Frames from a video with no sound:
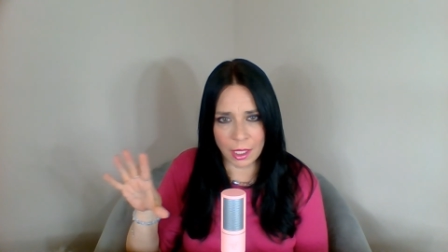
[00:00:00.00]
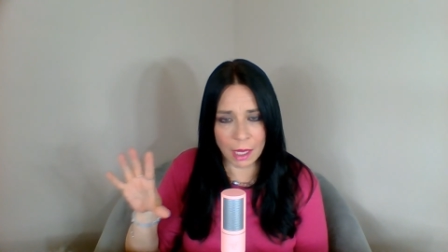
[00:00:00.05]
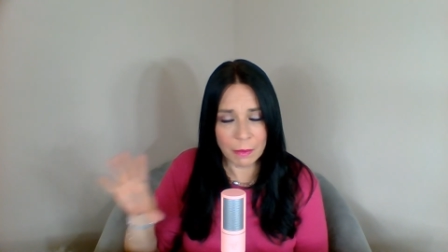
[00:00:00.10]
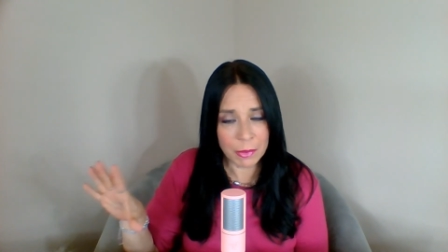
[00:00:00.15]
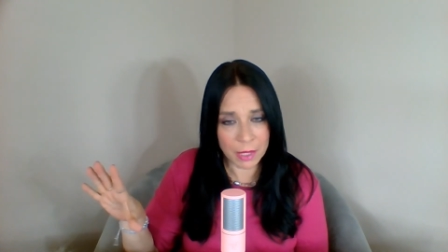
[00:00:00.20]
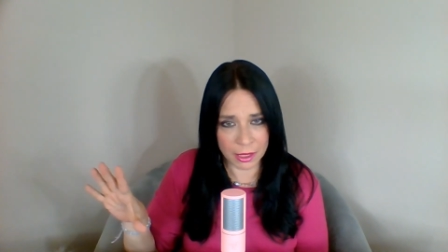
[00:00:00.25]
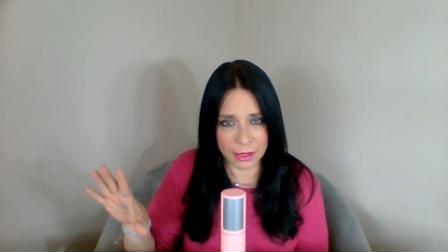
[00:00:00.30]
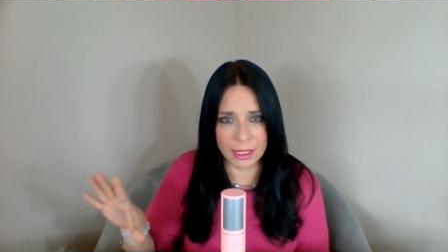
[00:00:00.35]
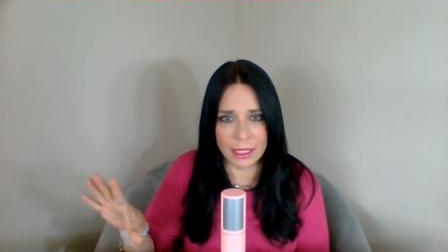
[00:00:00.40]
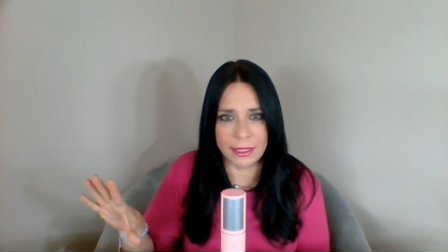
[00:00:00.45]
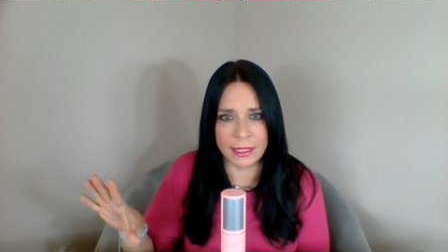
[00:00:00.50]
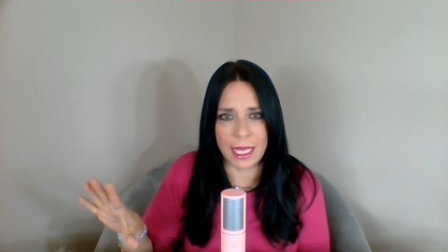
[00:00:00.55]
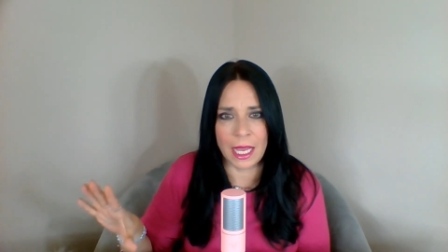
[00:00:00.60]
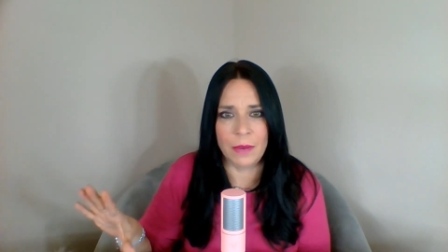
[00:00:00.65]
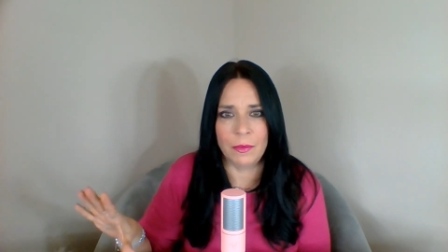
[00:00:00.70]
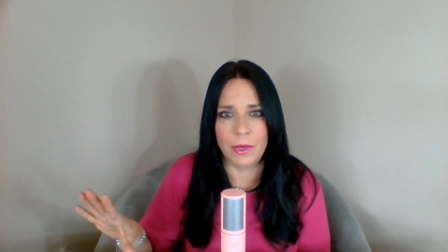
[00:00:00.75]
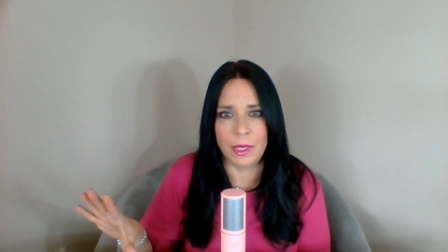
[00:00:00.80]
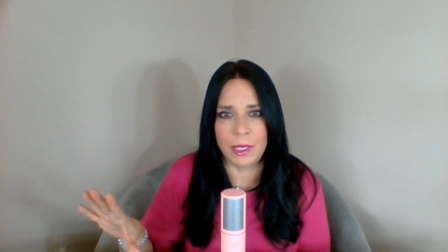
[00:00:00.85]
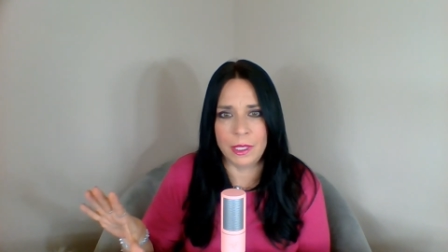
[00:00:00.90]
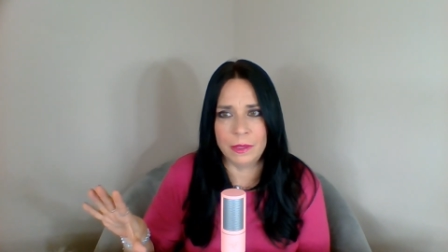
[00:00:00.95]
going to let that
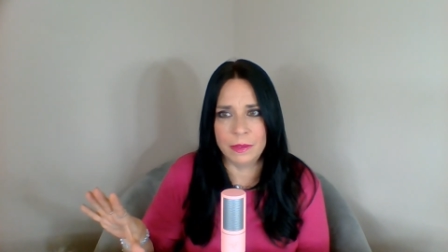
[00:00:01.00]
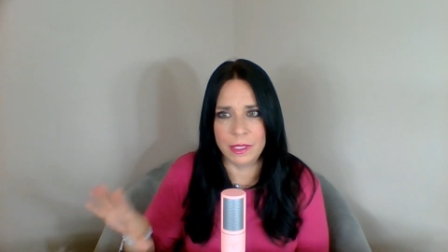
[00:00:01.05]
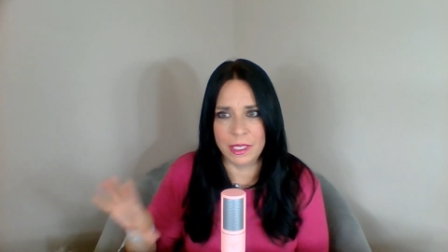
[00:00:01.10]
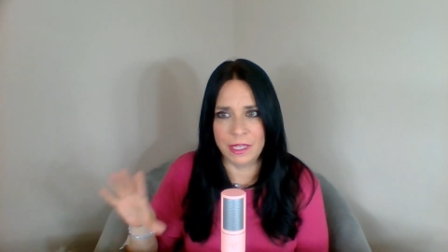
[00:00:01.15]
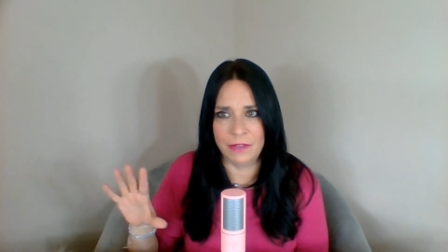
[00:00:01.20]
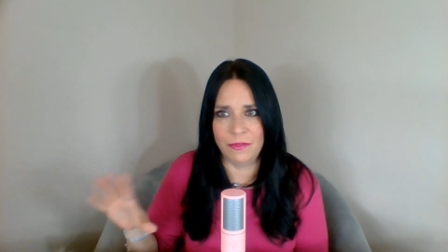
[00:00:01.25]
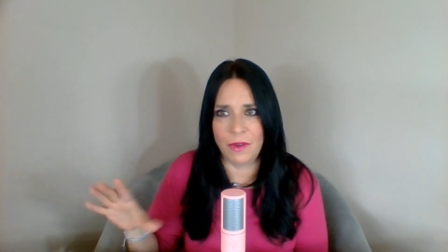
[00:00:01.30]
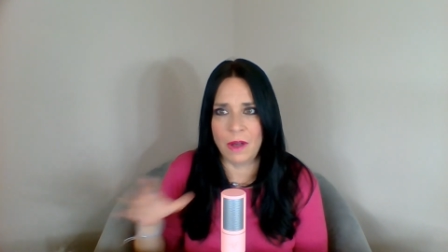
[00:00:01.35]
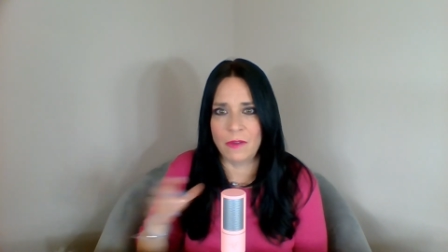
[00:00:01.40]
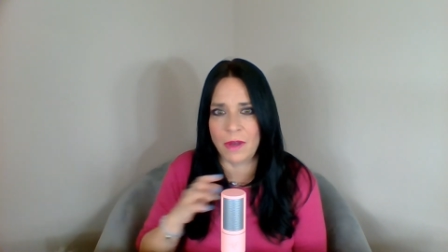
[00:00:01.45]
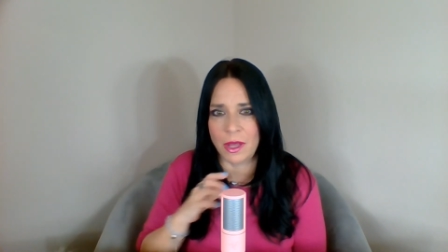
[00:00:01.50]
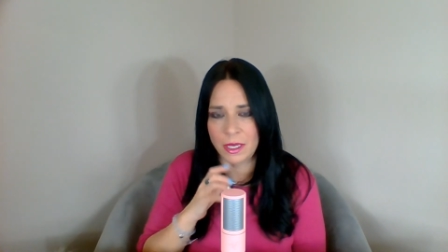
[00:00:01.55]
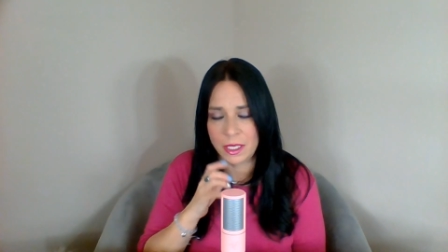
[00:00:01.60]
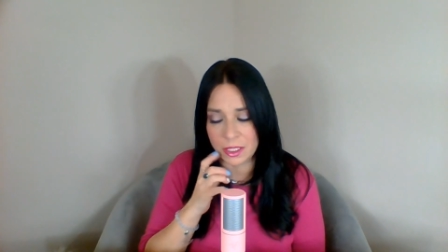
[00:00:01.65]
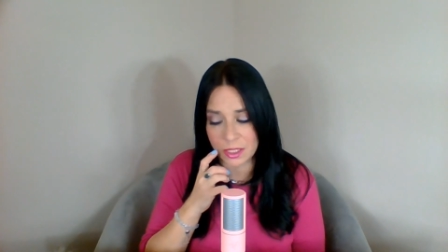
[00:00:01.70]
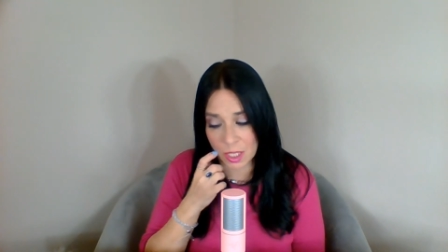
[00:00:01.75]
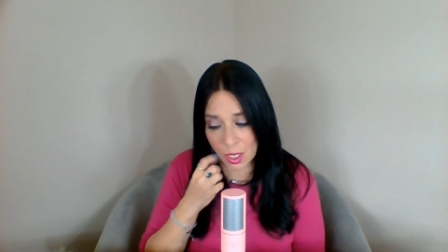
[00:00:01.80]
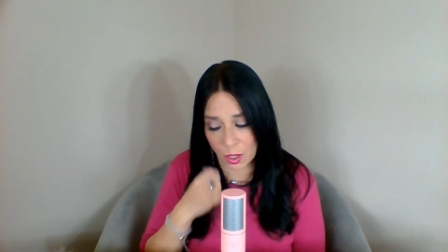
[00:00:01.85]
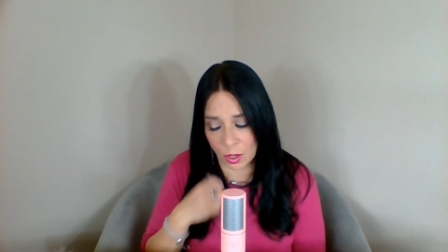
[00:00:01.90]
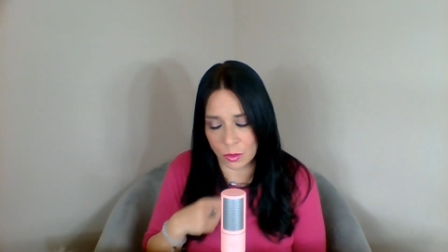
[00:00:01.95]
one evolve on
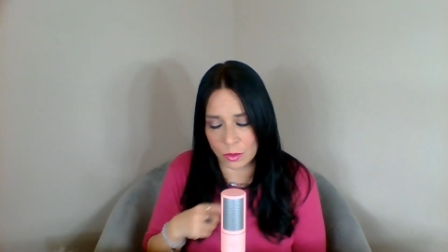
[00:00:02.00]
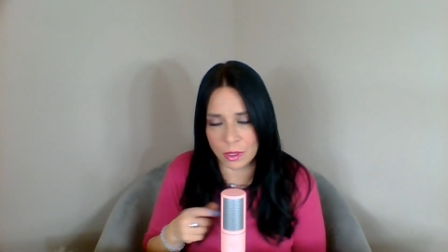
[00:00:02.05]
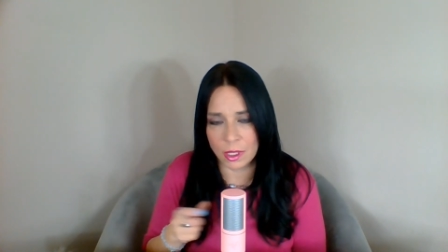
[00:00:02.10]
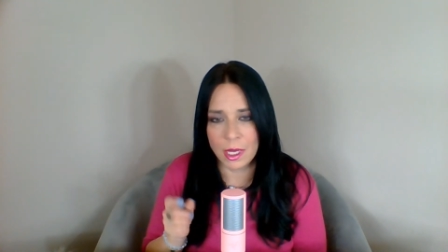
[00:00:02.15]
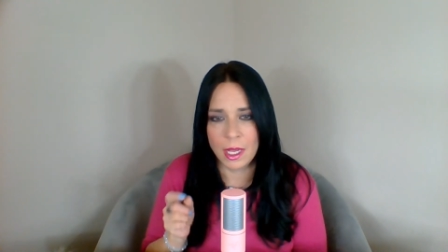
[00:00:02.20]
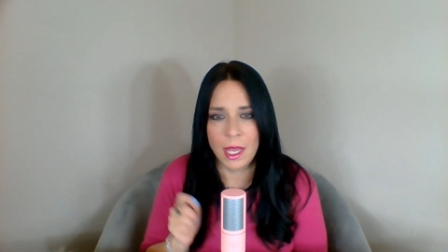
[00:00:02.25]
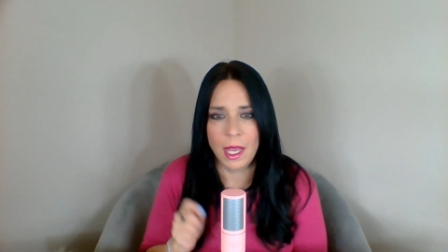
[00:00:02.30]
its own.